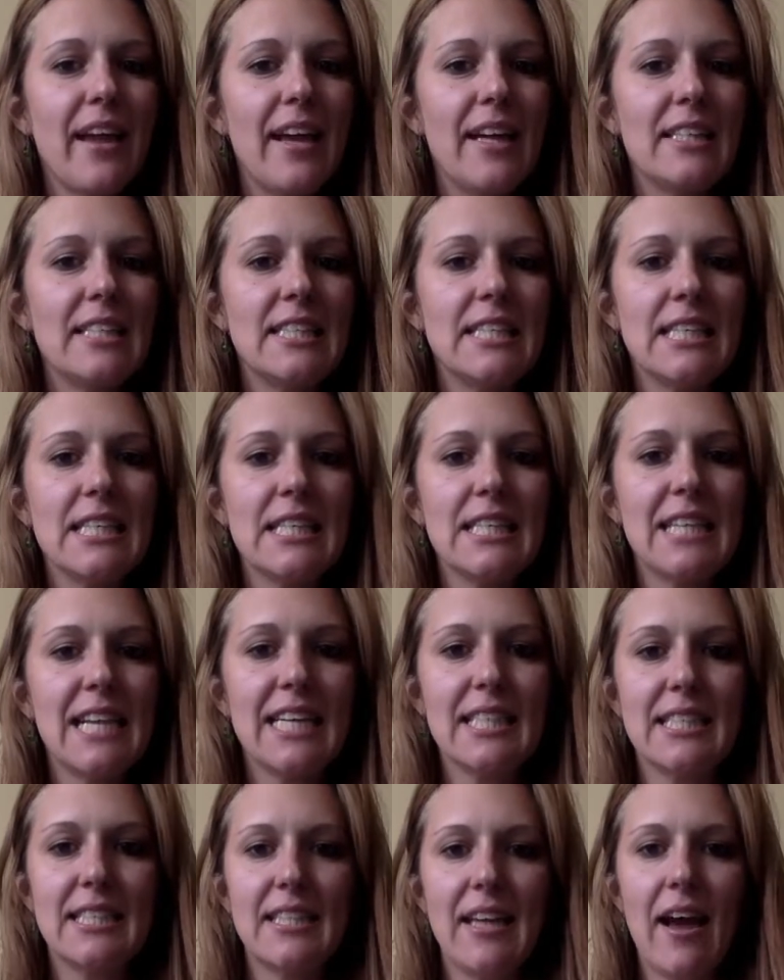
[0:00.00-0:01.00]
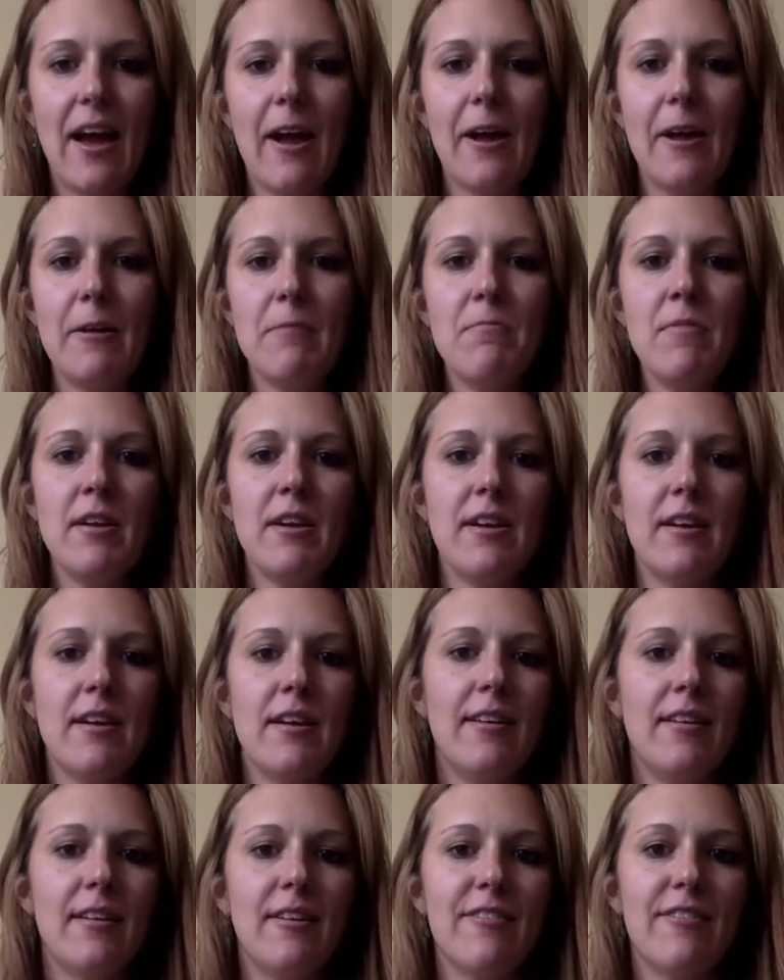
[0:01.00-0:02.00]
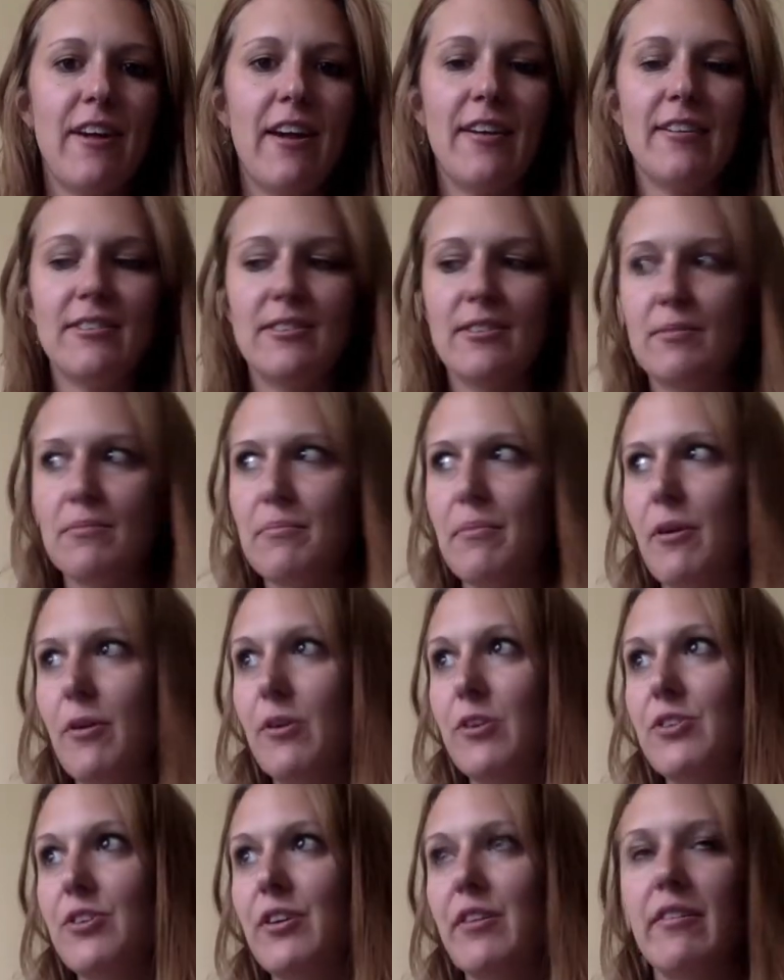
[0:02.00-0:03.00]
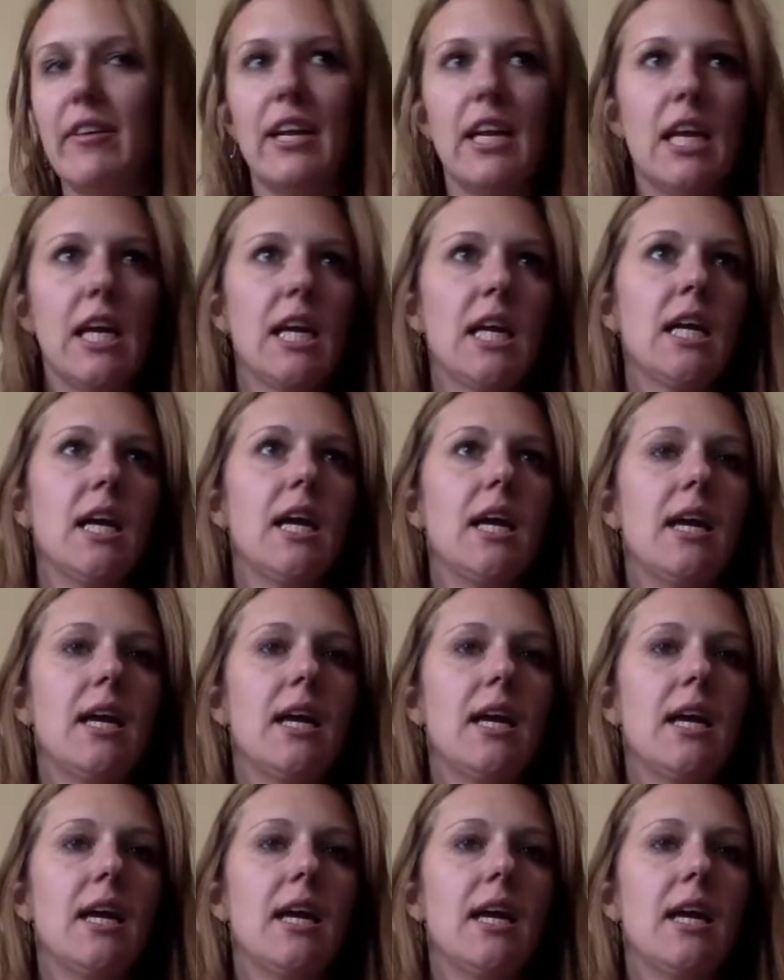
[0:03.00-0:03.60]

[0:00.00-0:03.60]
Until next time, in a random poetry reading